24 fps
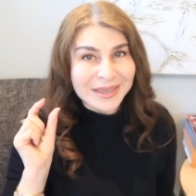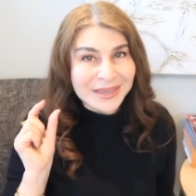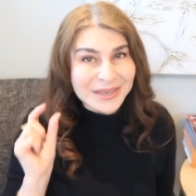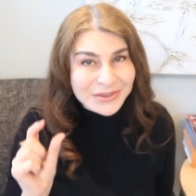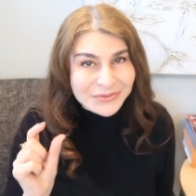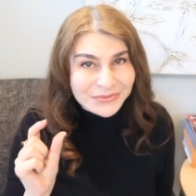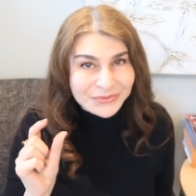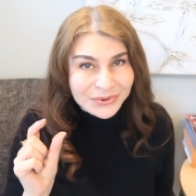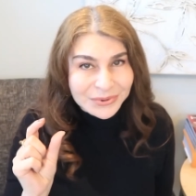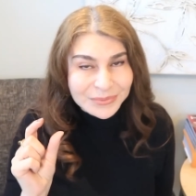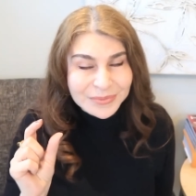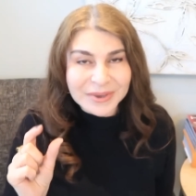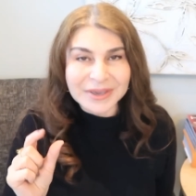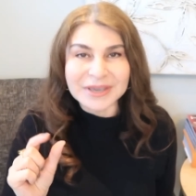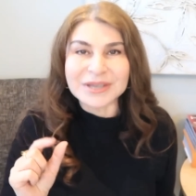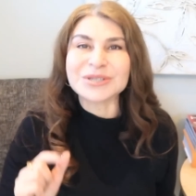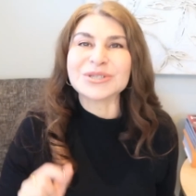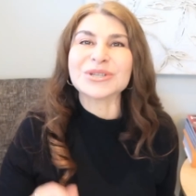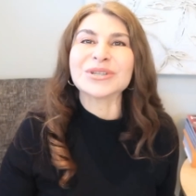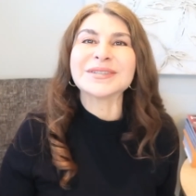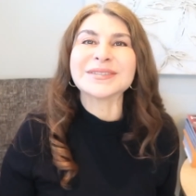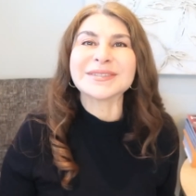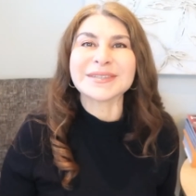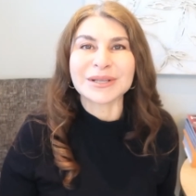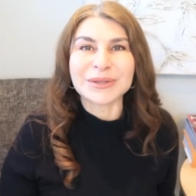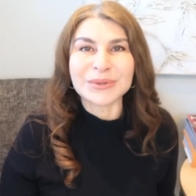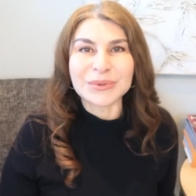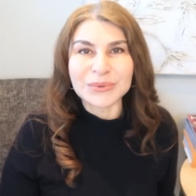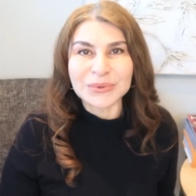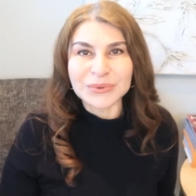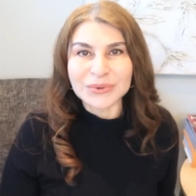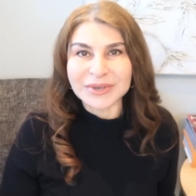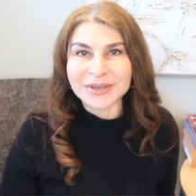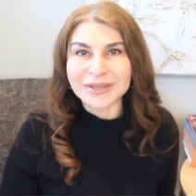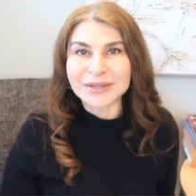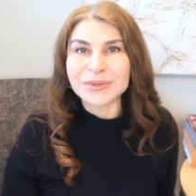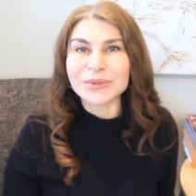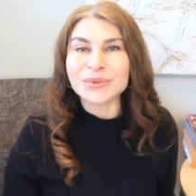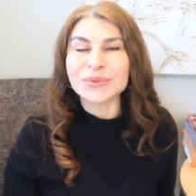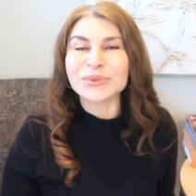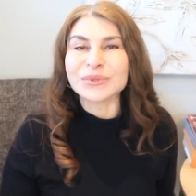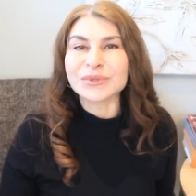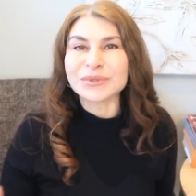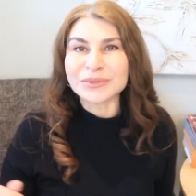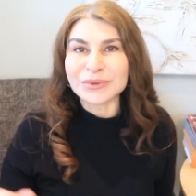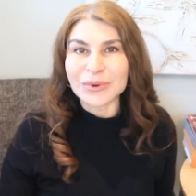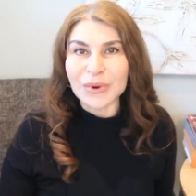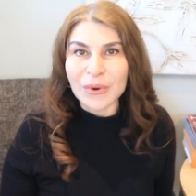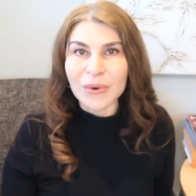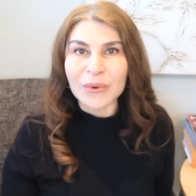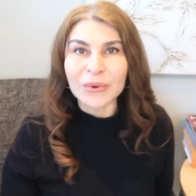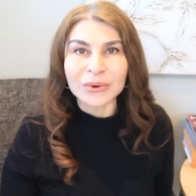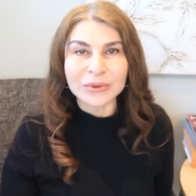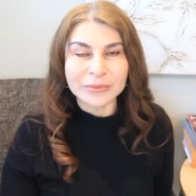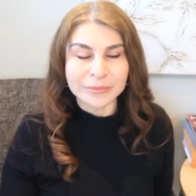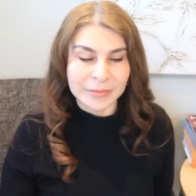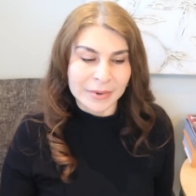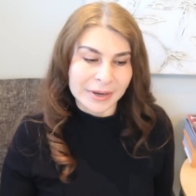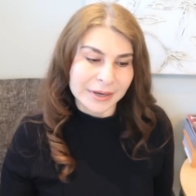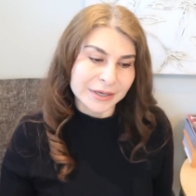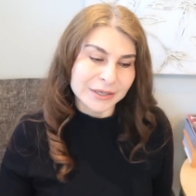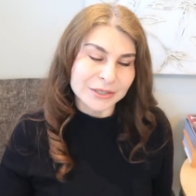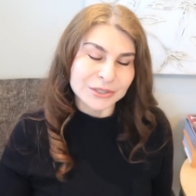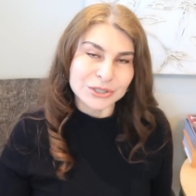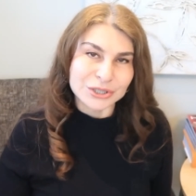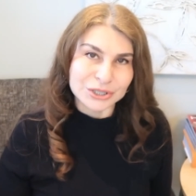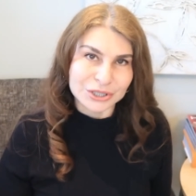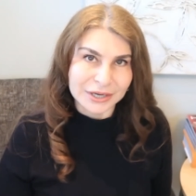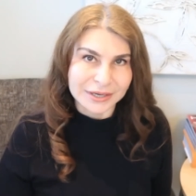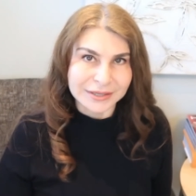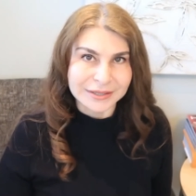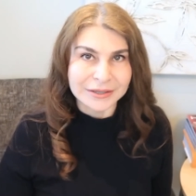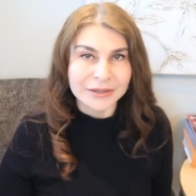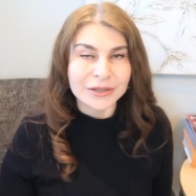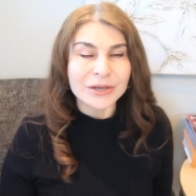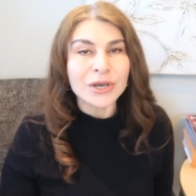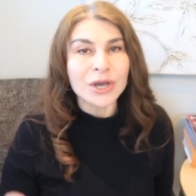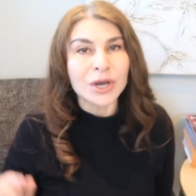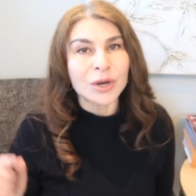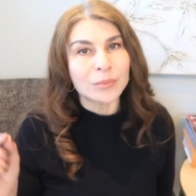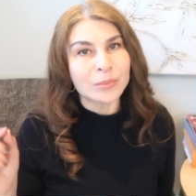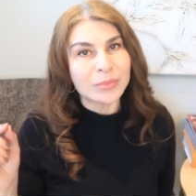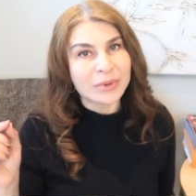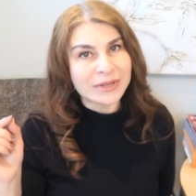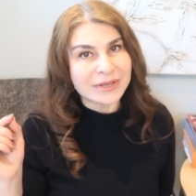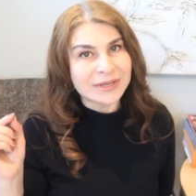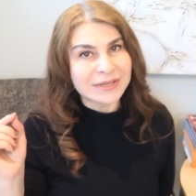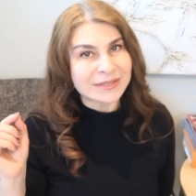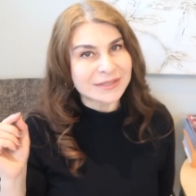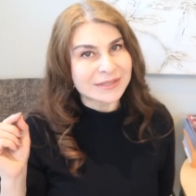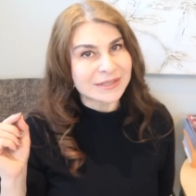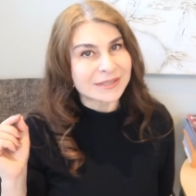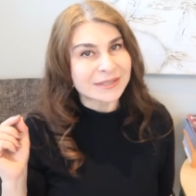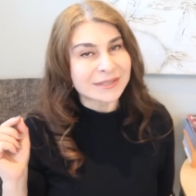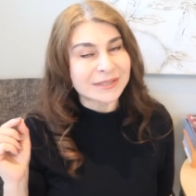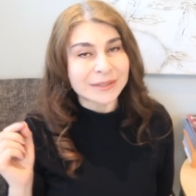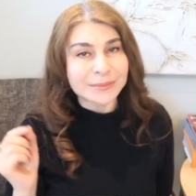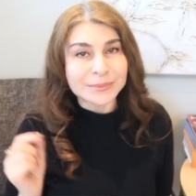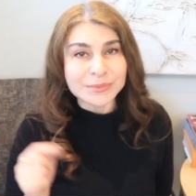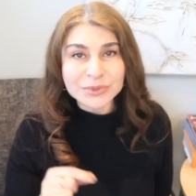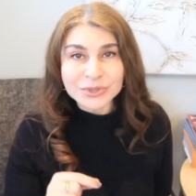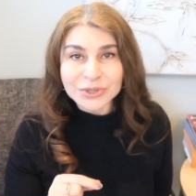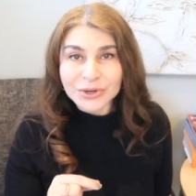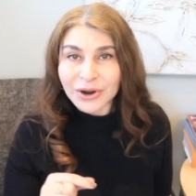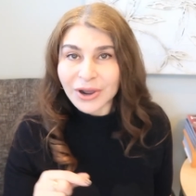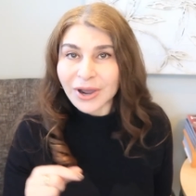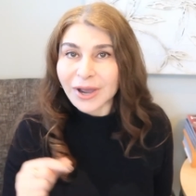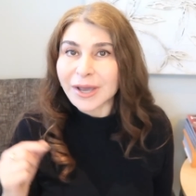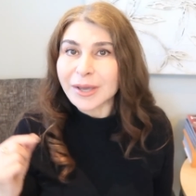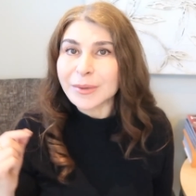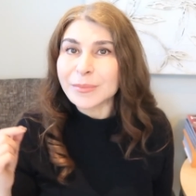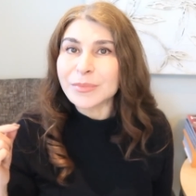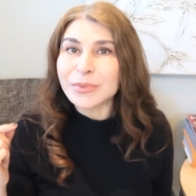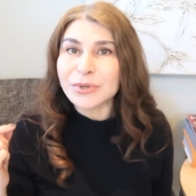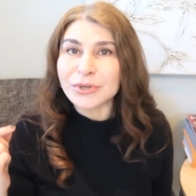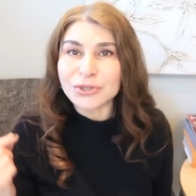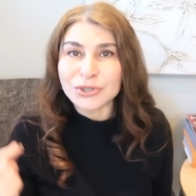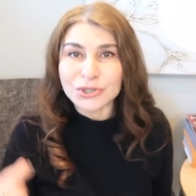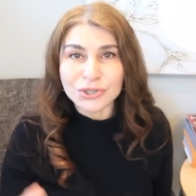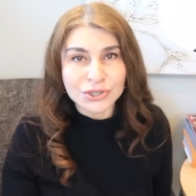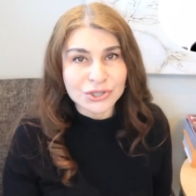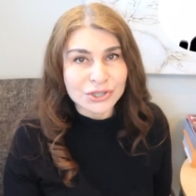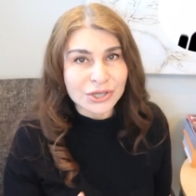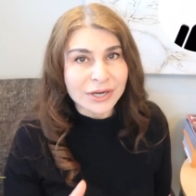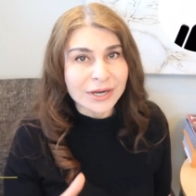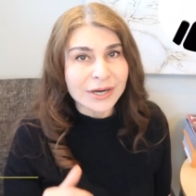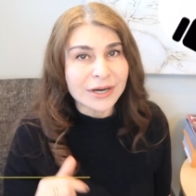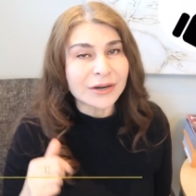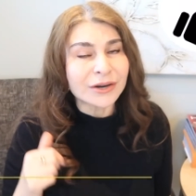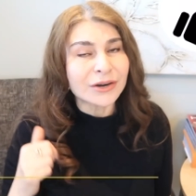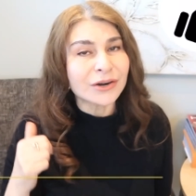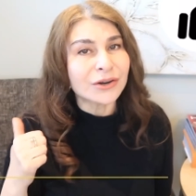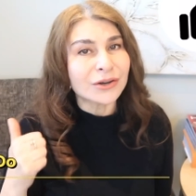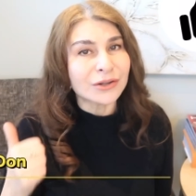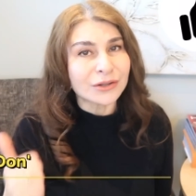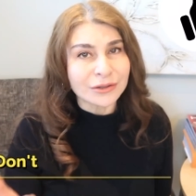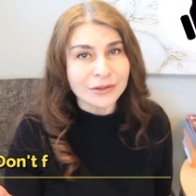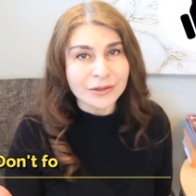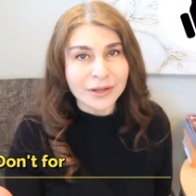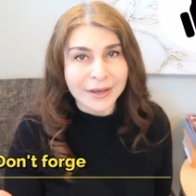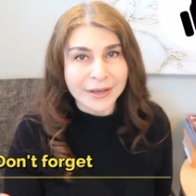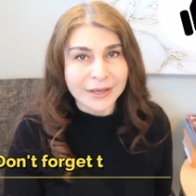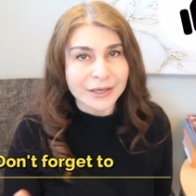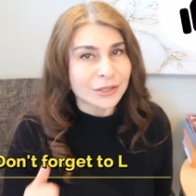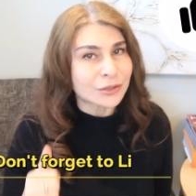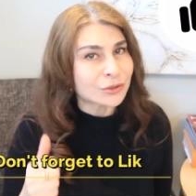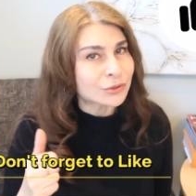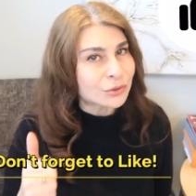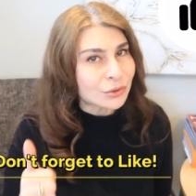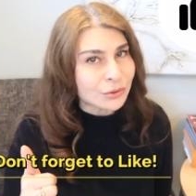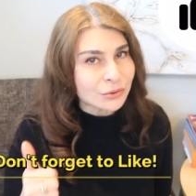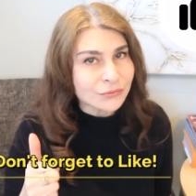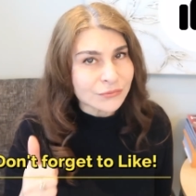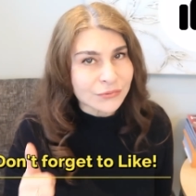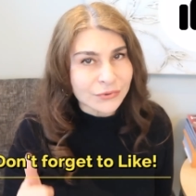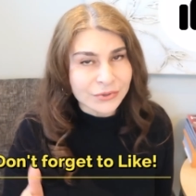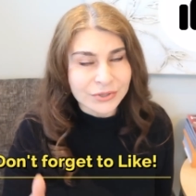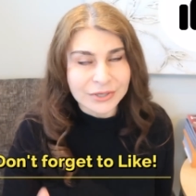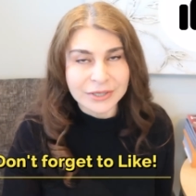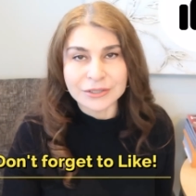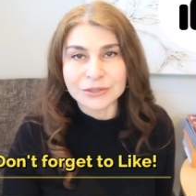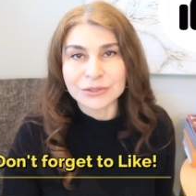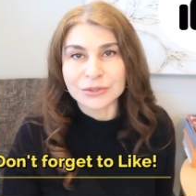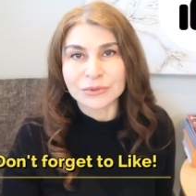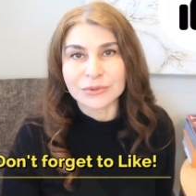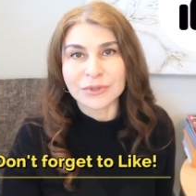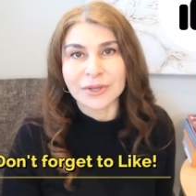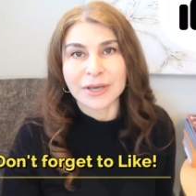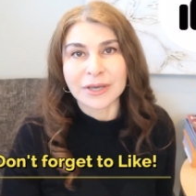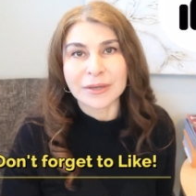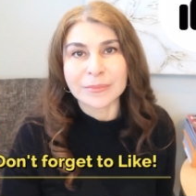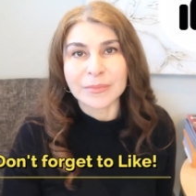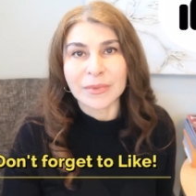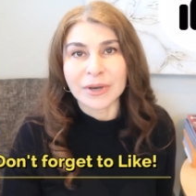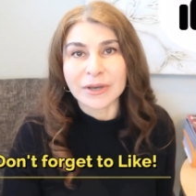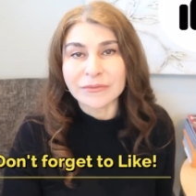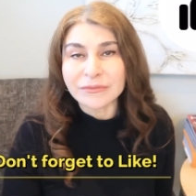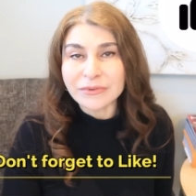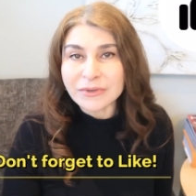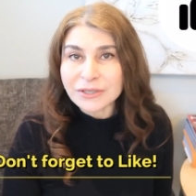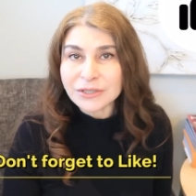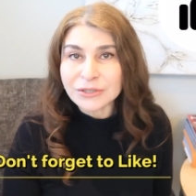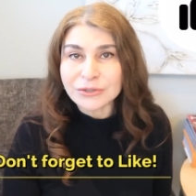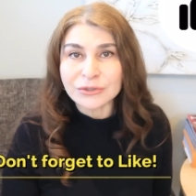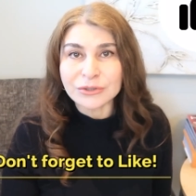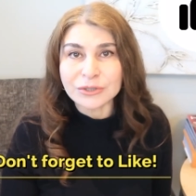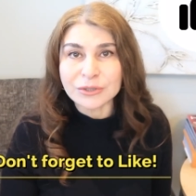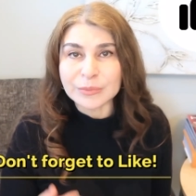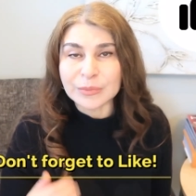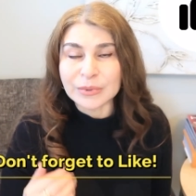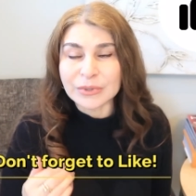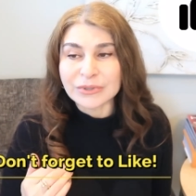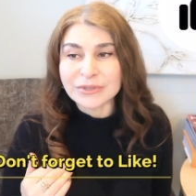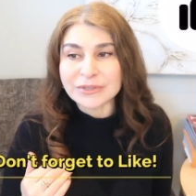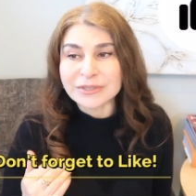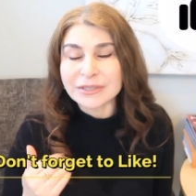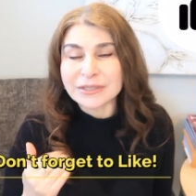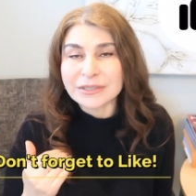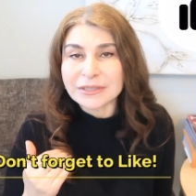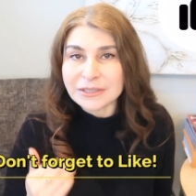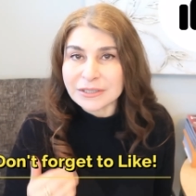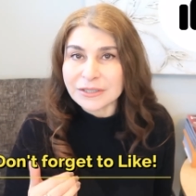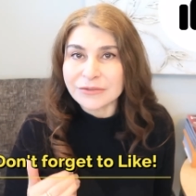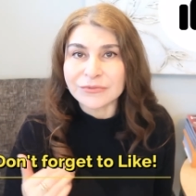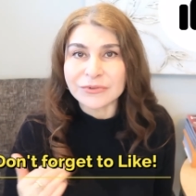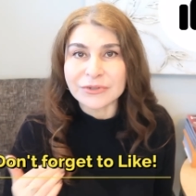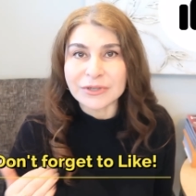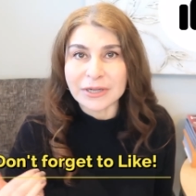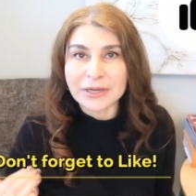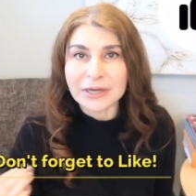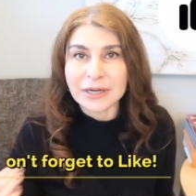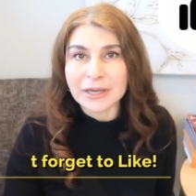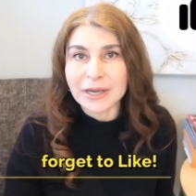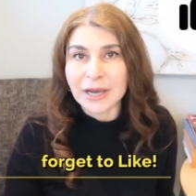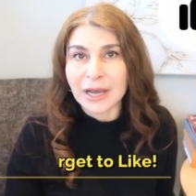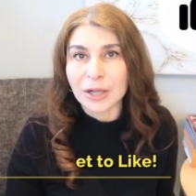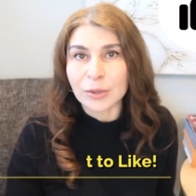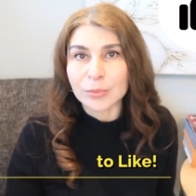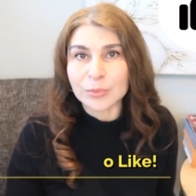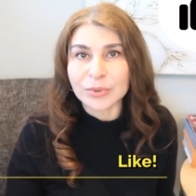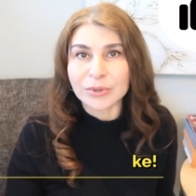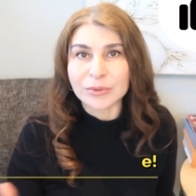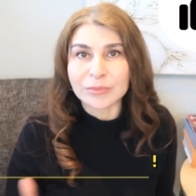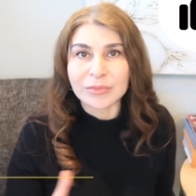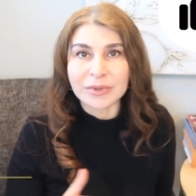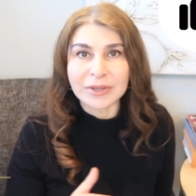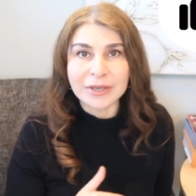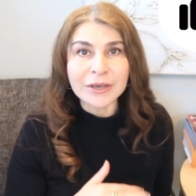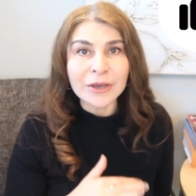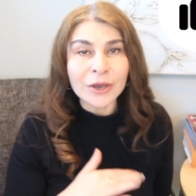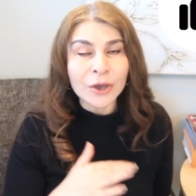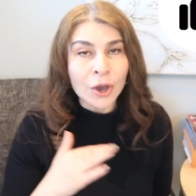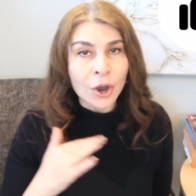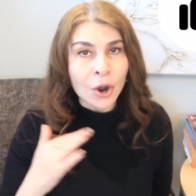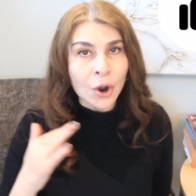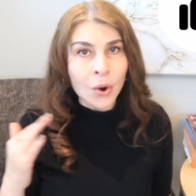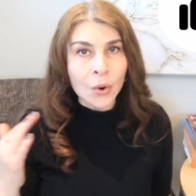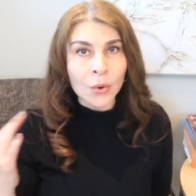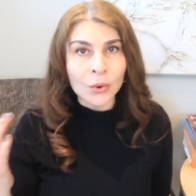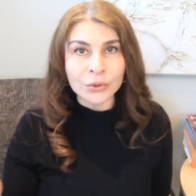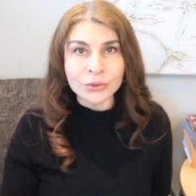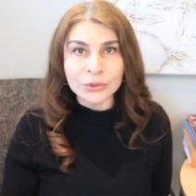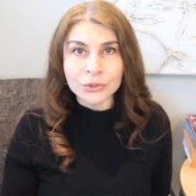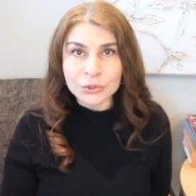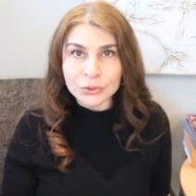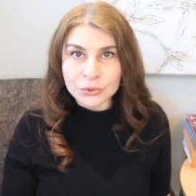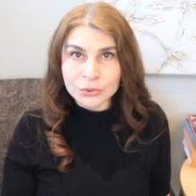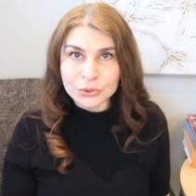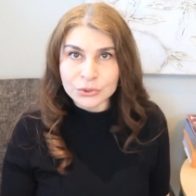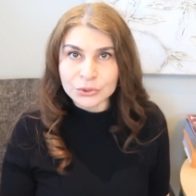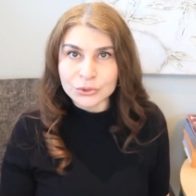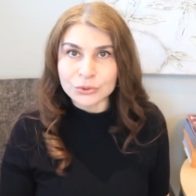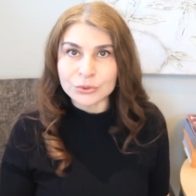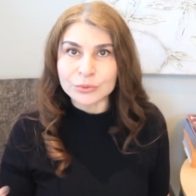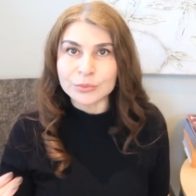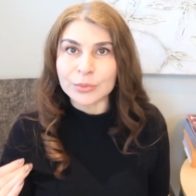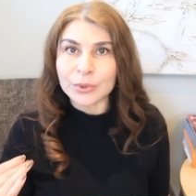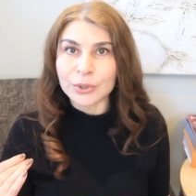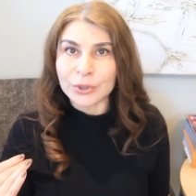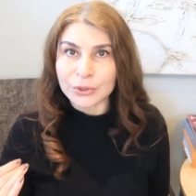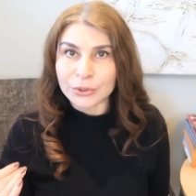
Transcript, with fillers: information that you can use on my channel. Please subscribe, share, like. Don't forget to like my videos, because it's definitely helping me on YouTube